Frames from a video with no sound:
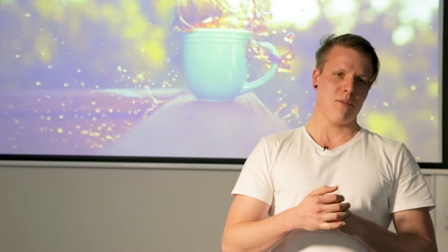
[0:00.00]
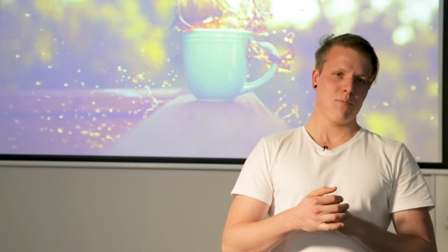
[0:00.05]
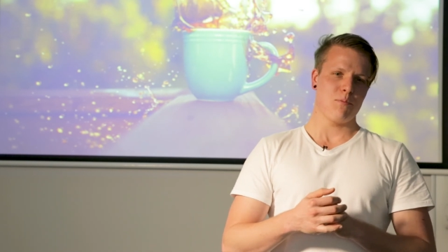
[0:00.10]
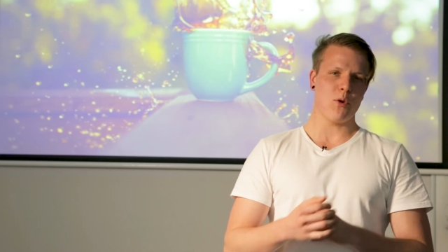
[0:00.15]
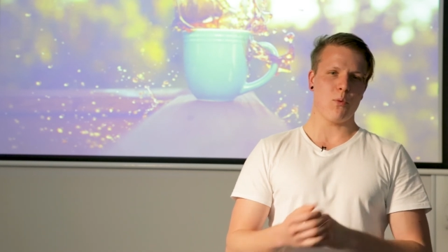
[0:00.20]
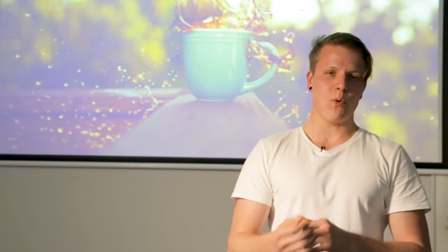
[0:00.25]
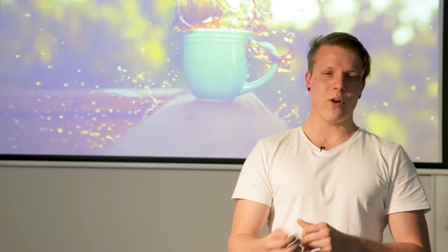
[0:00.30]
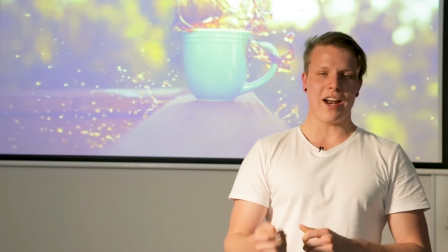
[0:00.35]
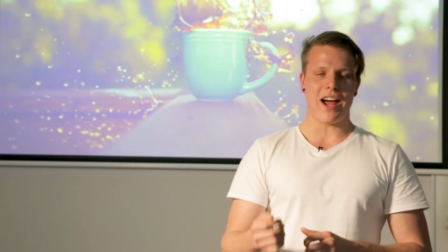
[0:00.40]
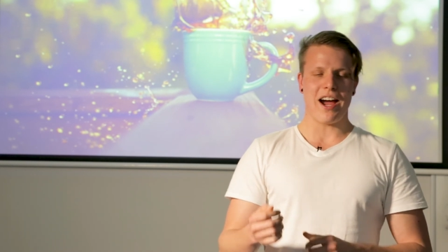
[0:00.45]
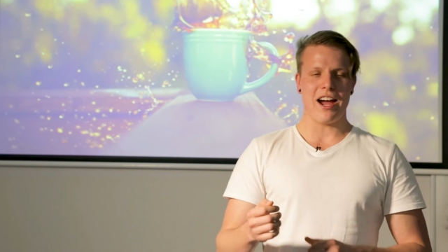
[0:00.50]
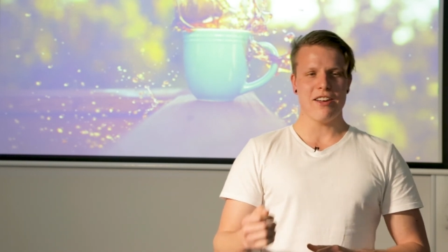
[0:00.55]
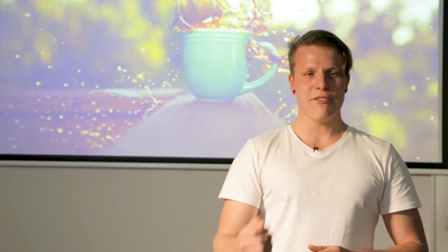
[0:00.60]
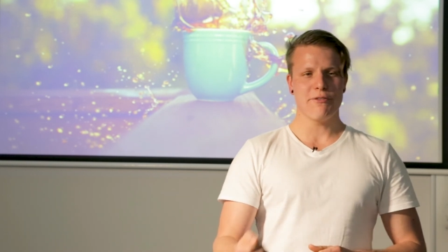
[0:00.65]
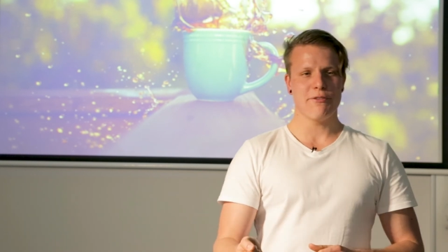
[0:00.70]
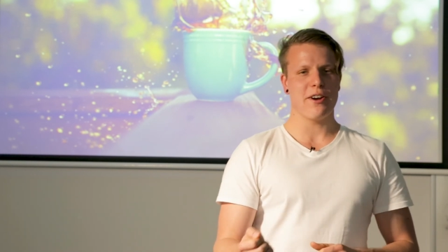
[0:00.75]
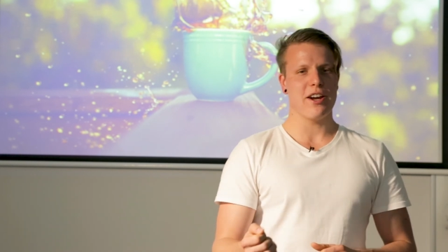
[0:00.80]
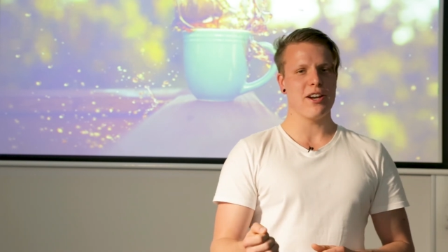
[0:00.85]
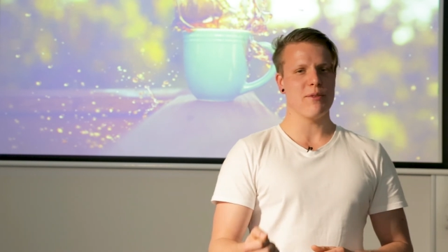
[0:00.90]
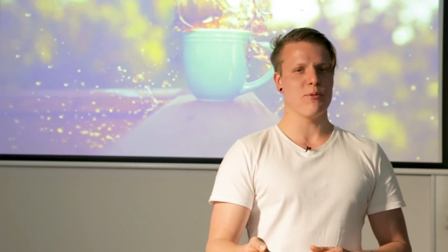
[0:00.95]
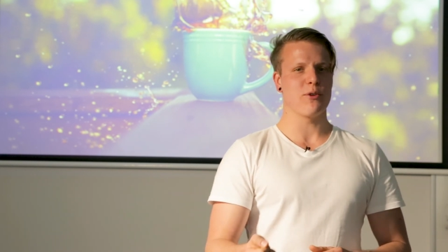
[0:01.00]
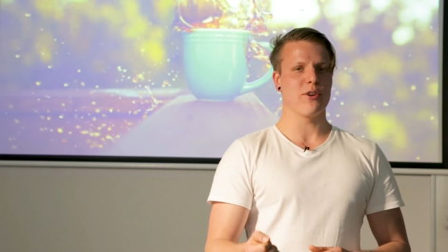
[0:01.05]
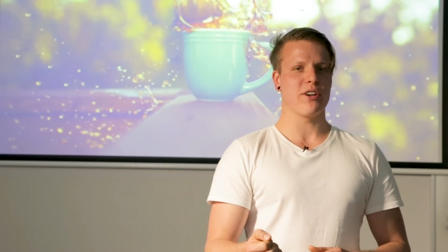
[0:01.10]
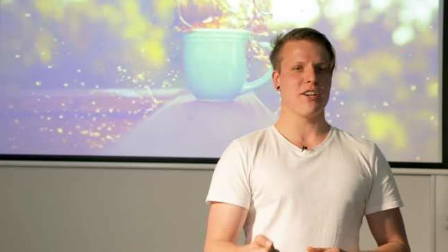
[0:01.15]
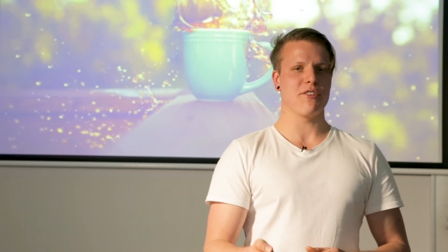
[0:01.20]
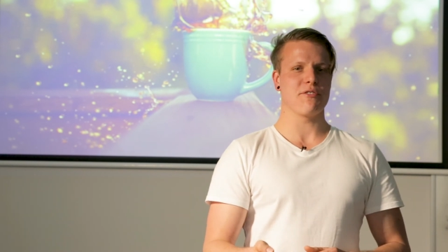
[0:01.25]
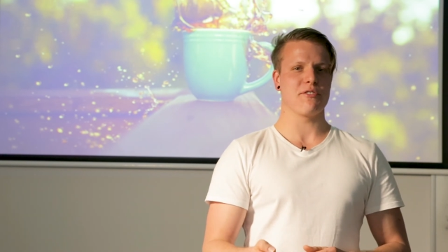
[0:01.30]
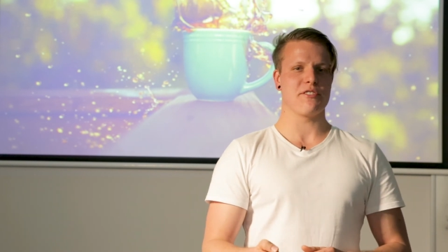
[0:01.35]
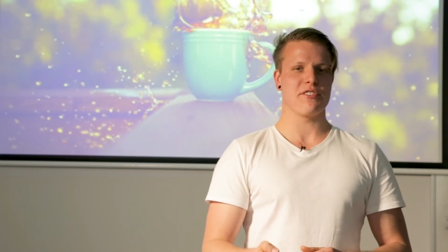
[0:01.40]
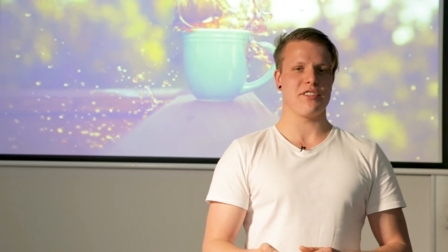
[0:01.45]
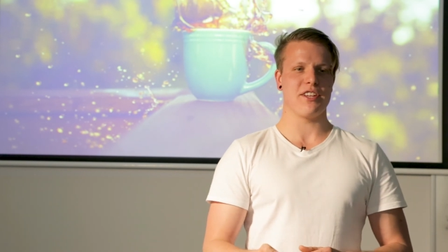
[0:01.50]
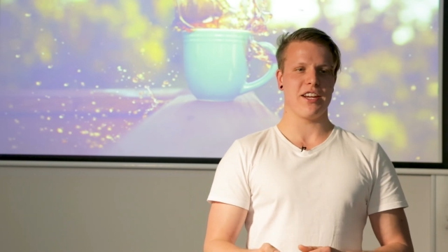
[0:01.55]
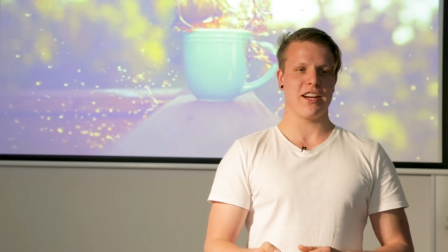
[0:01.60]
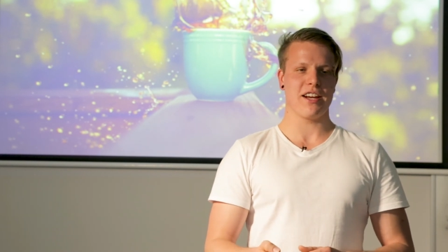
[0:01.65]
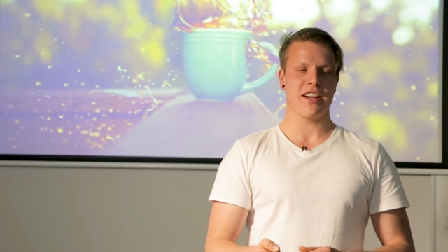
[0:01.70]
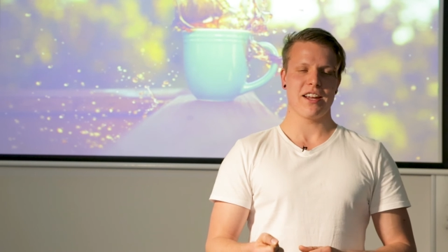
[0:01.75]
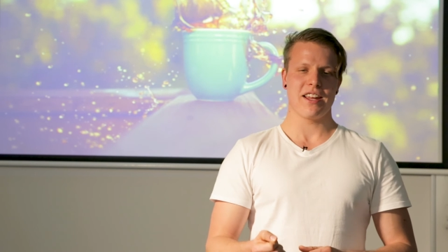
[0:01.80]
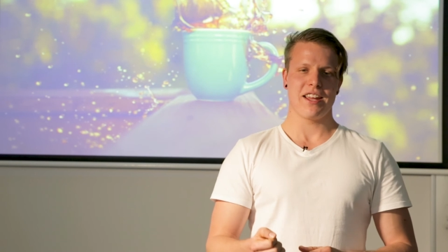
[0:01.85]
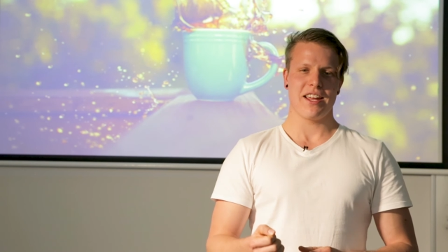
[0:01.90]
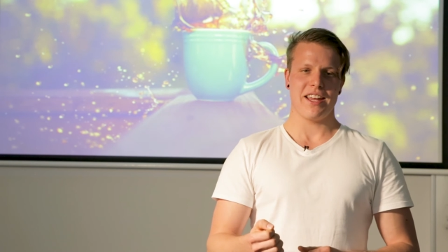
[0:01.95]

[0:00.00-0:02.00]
But what I find more interesting